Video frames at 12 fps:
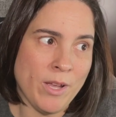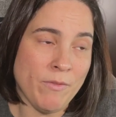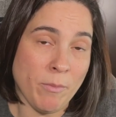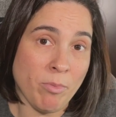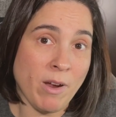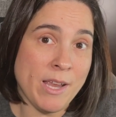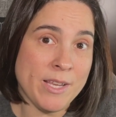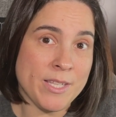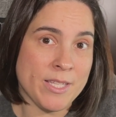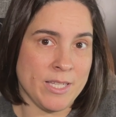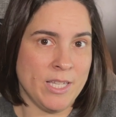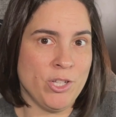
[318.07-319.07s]
it
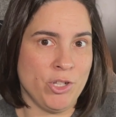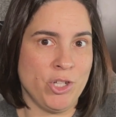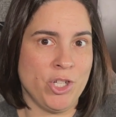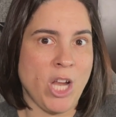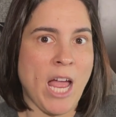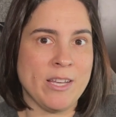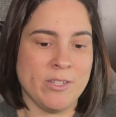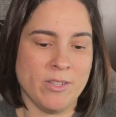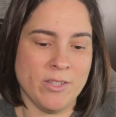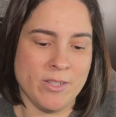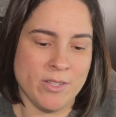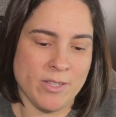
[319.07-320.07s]
breaks, it
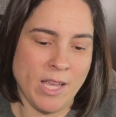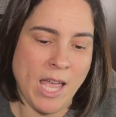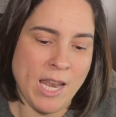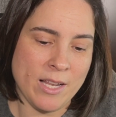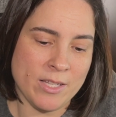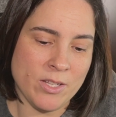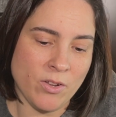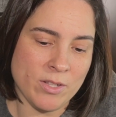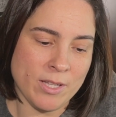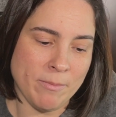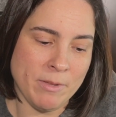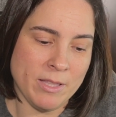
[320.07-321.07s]
shatters, and it's not
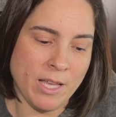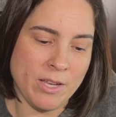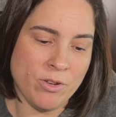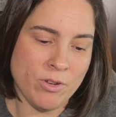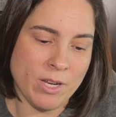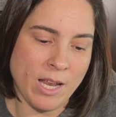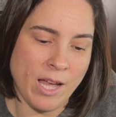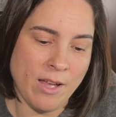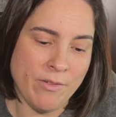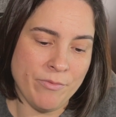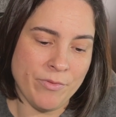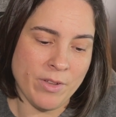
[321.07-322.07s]
something that you could
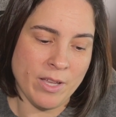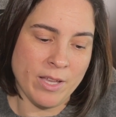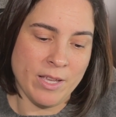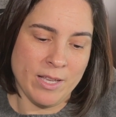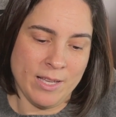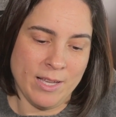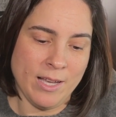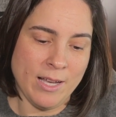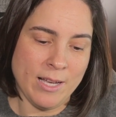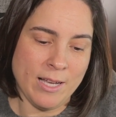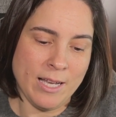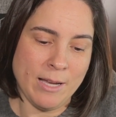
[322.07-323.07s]
have
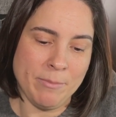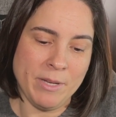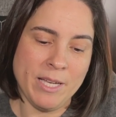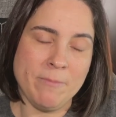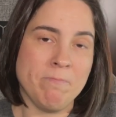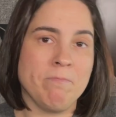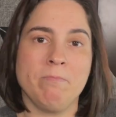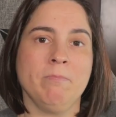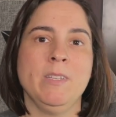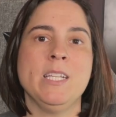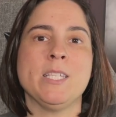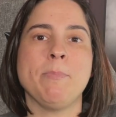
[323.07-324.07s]
happening
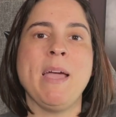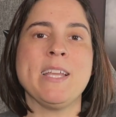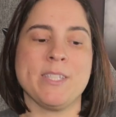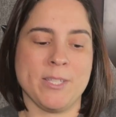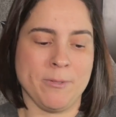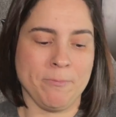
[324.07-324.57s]
in space.